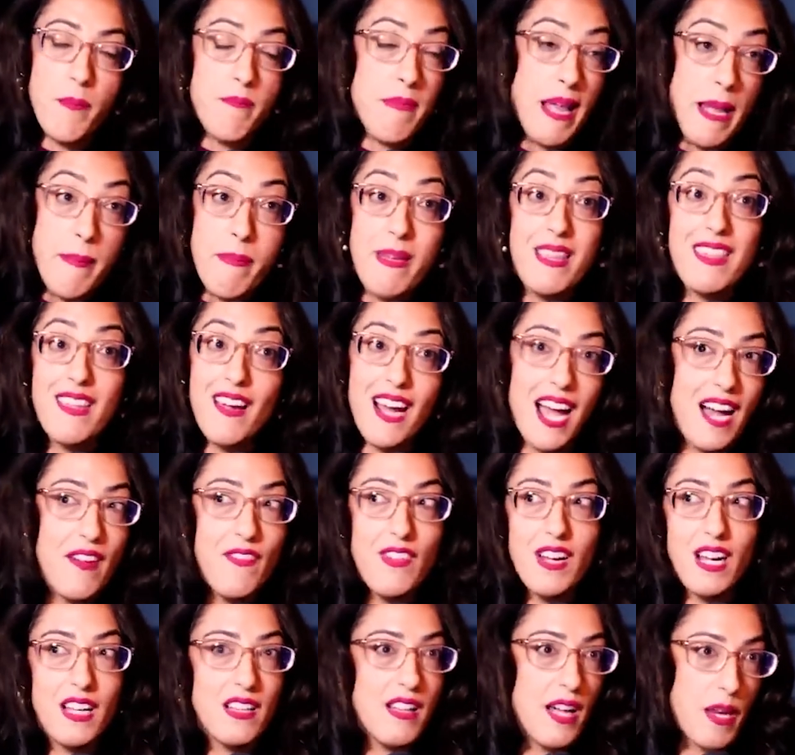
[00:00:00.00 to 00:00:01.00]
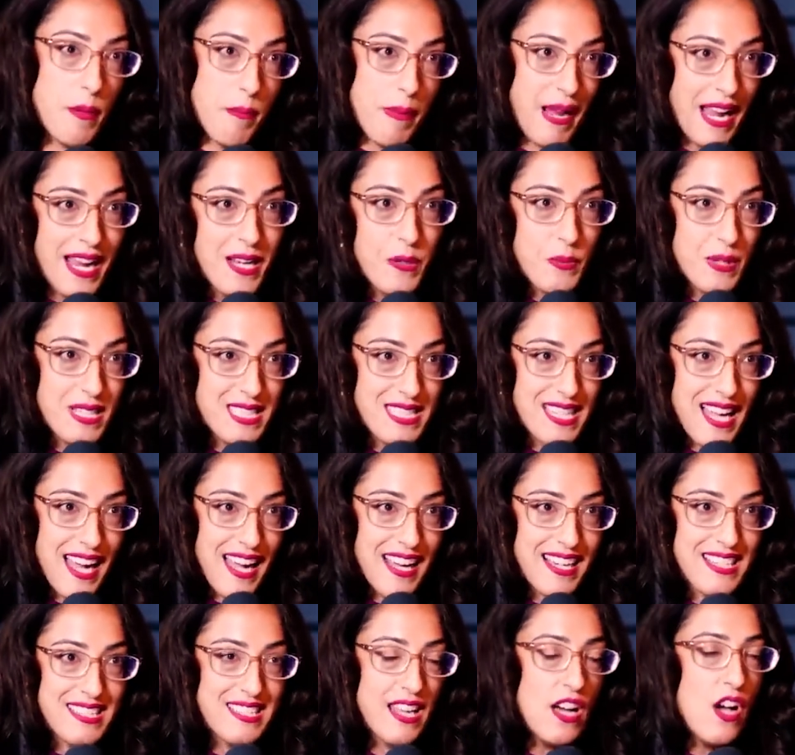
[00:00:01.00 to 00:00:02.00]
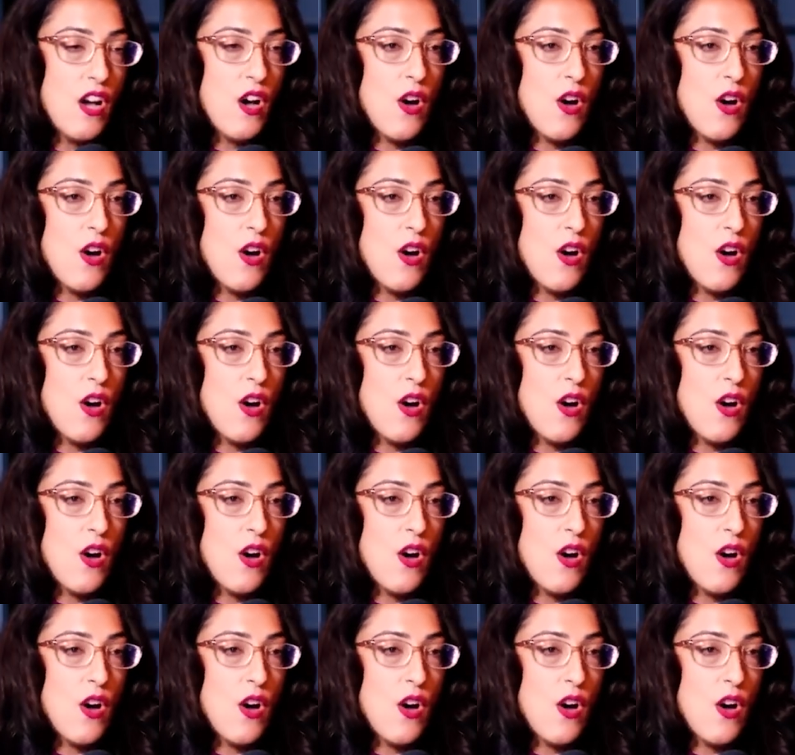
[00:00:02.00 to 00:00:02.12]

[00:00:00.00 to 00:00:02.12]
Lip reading: Maybe they're having a lot of pain with sex.